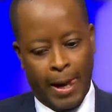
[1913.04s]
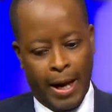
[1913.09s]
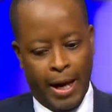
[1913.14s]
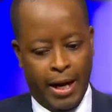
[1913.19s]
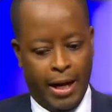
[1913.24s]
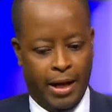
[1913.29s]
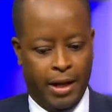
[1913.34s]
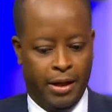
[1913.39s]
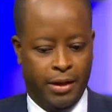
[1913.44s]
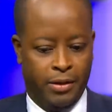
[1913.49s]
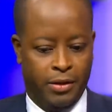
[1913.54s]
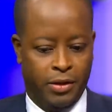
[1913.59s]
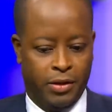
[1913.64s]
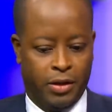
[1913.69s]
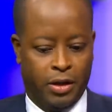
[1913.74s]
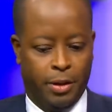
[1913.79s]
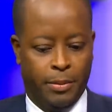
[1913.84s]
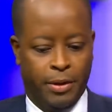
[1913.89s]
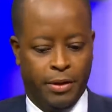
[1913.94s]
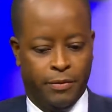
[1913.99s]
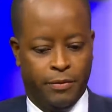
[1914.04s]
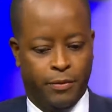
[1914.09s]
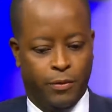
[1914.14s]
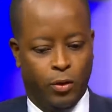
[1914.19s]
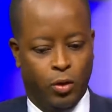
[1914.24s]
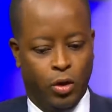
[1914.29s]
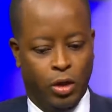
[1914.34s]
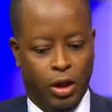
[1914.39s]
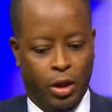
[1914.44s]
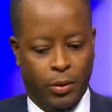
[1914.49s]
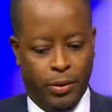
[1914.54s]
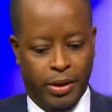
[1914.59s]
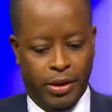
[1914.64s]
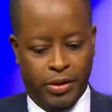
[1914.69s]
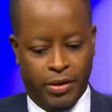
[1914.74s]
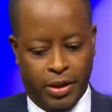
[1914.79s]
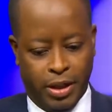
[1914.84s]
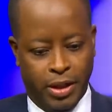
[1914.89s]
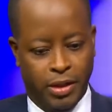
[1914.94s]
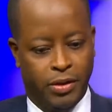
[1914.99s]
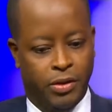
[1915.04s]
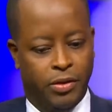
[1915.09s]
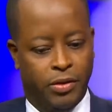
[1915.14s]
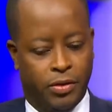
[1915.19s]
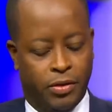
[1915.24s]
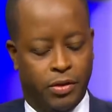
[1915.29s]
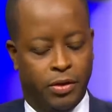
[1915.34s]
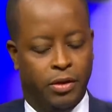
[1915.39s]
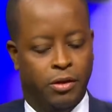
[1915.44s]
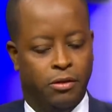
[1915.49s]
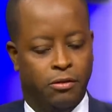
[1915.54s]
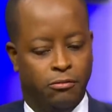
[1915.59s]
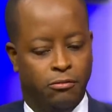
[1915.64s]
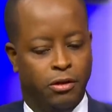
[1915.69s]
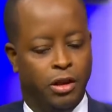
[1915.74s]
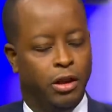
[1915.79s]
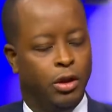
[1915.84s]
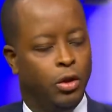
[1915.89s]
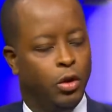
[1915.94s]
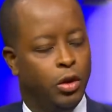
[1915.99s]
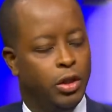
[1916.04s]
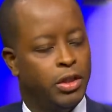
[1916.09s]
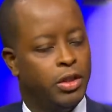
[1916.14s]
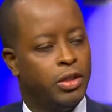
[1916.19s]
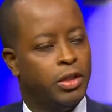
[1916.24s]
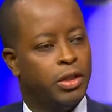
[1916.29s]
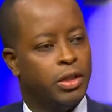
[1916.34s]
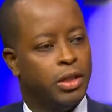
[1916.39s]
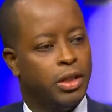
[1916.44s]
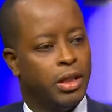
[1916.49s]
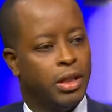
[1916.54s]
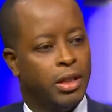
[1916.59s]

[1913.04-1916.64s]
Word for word: And this coming fall, our intent is to relaunch